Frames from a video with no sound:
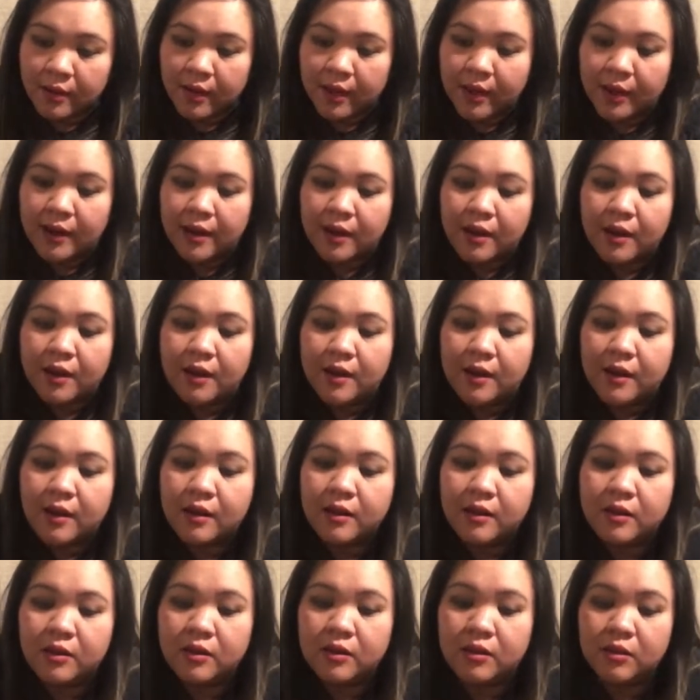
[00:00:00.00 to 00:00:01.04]
and
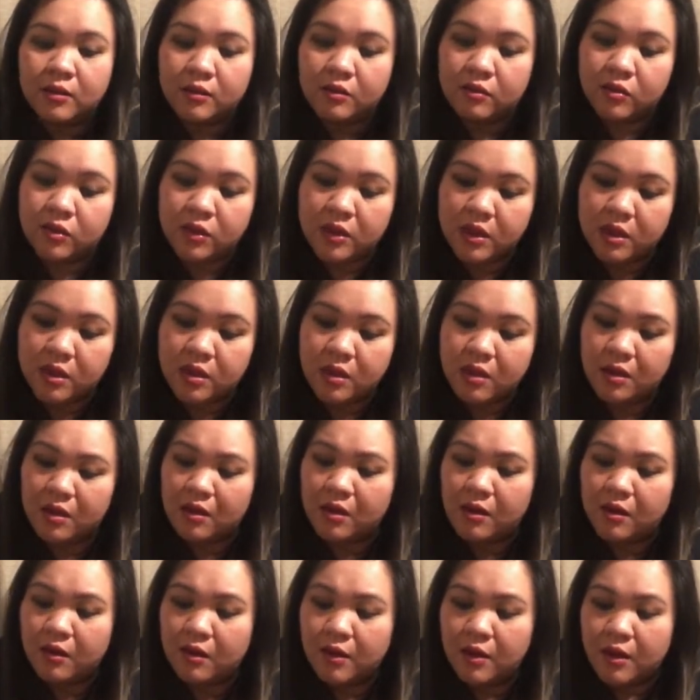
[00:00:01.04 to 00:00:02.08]

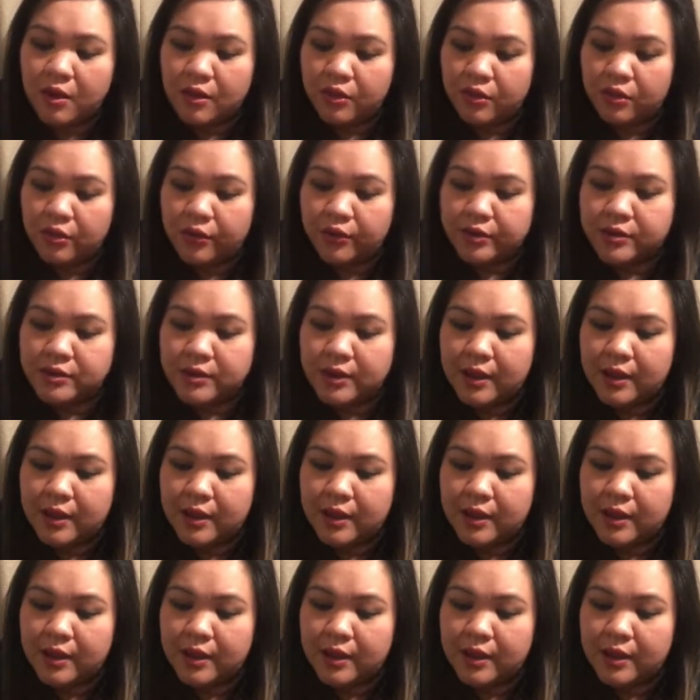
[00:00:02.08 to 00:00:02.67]
there's